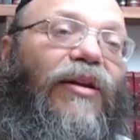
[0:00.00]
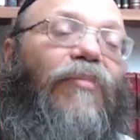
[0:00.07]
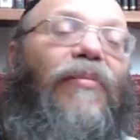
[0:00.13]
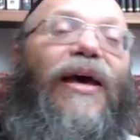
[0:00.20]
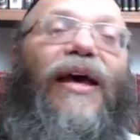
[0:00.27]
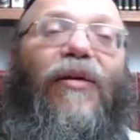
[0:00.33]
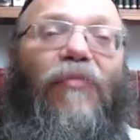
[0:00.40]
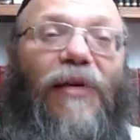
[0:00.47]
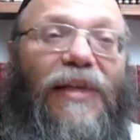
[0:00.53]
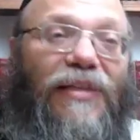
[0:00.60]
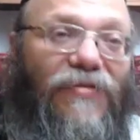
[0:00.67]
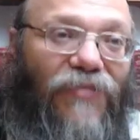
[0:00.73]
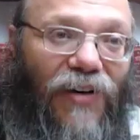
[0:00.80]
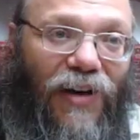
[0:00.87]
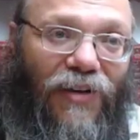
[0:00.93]
main
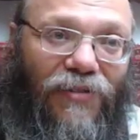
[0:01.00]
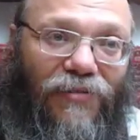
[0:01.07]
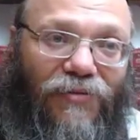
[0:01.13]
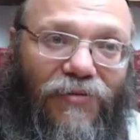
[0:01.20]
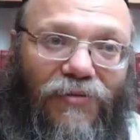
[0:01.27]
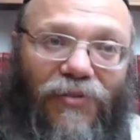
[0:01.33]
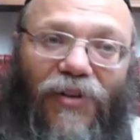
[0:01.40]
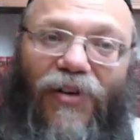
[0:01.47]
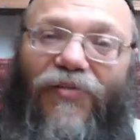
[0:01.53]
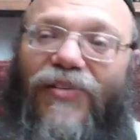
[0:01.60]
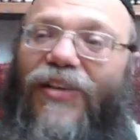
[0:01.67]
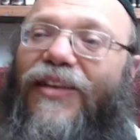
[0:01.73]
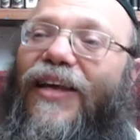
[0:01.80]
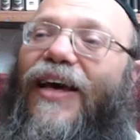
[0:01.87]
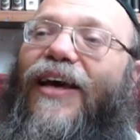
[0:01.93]
mitzvah of the
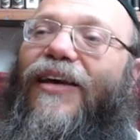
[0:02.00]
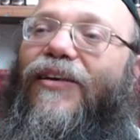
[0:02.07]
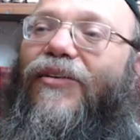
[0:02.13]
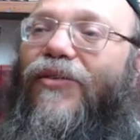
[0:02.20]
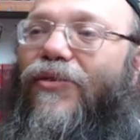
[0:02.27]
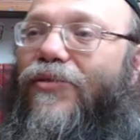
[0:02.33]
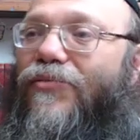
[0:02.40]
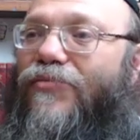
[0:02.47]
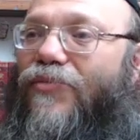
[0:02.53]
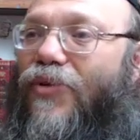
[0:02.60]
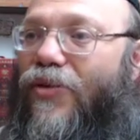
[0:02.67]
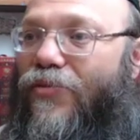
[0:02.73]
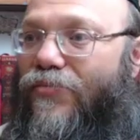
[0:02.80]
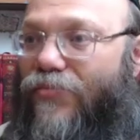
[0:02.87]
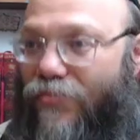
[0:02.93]
day
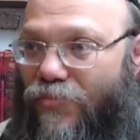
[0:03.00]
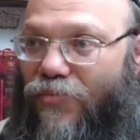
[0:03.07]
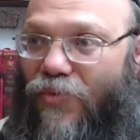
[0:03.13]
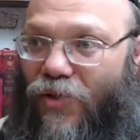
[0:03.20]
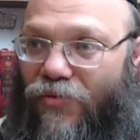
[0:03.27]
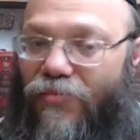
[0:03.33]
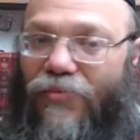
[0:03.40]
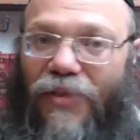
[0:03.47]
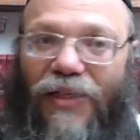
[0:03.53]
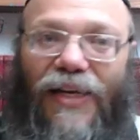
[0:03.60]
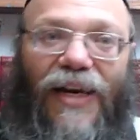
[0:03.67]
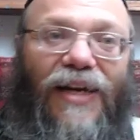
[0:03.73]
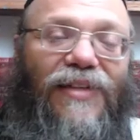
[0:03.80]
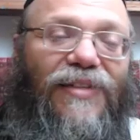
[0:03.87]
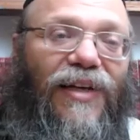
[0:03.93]
in
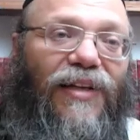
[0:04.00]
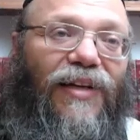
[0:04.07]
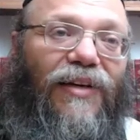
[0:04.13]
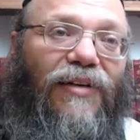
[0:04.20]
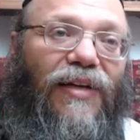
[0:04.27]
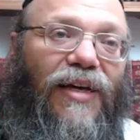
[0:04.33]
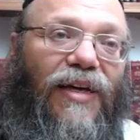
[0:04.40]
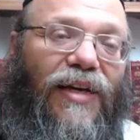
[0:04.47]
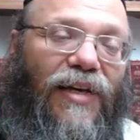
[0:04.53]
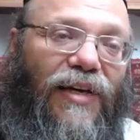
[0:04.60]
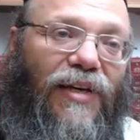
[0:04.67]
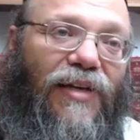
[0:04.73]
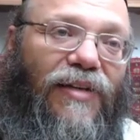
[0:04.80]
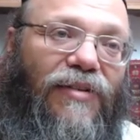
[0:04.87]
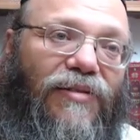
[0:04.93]
Leila Seder
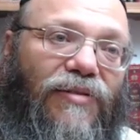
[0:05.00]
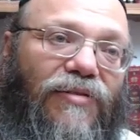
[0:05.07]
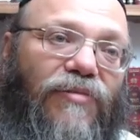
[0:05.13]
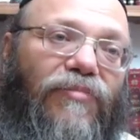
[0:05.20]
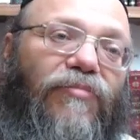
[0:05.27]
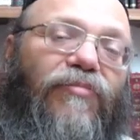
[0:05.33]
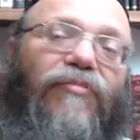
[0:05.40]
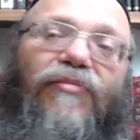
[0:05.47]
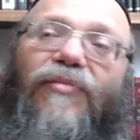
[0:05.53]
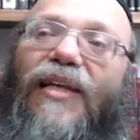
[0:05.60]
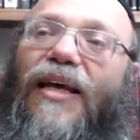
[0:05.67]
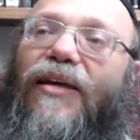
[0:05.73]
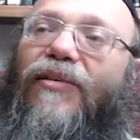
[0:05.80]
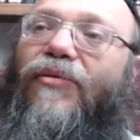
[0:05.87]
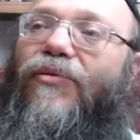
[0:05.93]
is
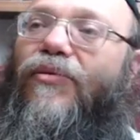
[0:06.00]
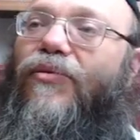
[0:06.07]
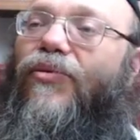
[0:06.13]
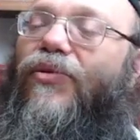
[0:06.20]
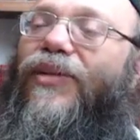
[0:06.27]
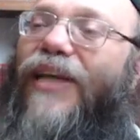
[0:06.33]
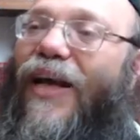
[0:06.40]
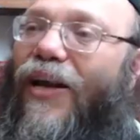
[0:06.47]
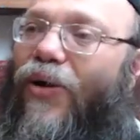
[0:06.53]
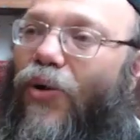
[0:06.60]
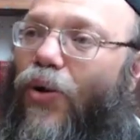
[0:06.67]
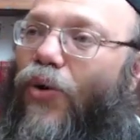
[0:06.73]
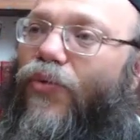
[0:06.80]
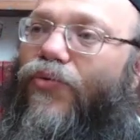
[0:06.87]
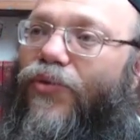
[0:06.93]
like to tell
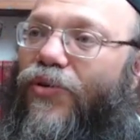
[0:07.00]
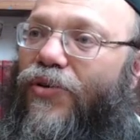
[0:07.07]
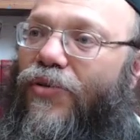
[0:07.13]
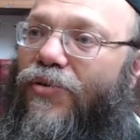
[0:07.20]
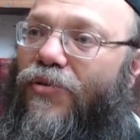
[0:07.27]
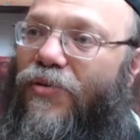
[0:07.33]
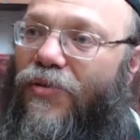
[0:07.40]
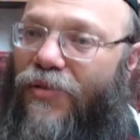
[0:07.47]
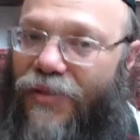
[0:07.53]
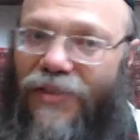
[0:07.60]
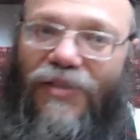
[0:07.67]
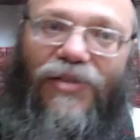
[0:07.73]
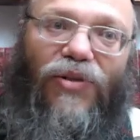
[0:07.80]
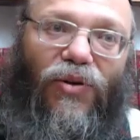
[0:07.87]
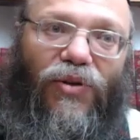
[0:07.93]
over the
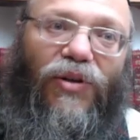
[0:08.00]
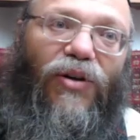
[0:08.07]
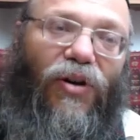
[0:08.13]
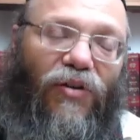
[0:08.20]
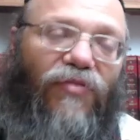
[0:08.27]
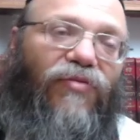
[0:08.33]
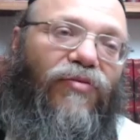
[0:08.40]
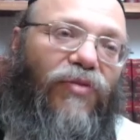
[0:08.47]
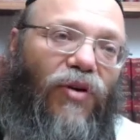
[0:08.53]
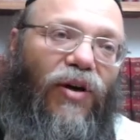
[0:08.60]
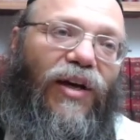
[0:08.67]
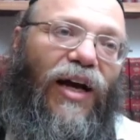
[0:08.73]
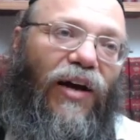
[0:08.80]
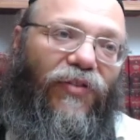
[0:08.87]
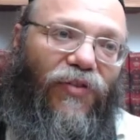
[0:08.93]
story of
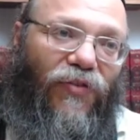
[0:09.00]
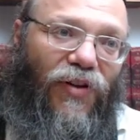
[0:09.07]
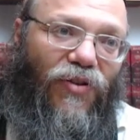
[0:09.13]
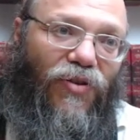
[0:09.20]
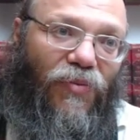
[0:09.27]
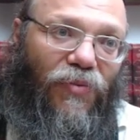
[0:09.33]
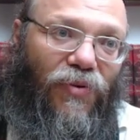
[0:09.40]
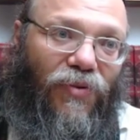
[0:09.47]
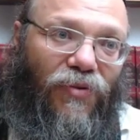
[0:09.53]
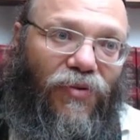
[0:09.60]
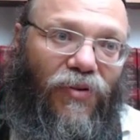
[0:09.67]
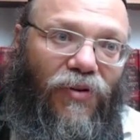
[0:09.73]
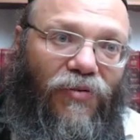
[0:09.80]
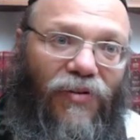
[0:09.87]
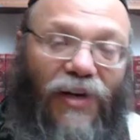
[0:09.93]
going out of Egypt,
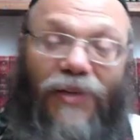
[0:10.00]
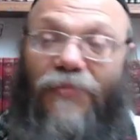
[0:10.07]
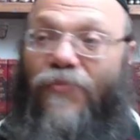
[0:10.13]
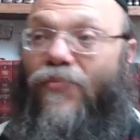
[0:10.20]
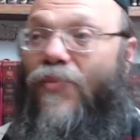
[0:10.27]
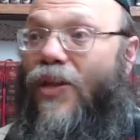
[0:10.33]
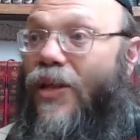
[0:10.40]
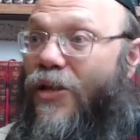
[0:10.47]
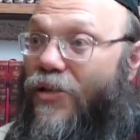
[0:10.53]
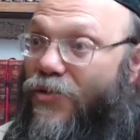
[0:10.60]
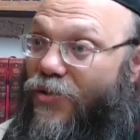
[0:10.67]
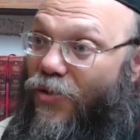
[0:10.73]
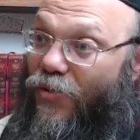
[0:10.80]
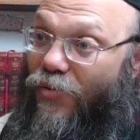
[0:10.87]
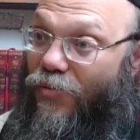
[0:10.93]
right?
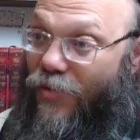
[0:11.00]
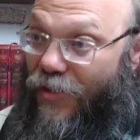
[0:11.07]
So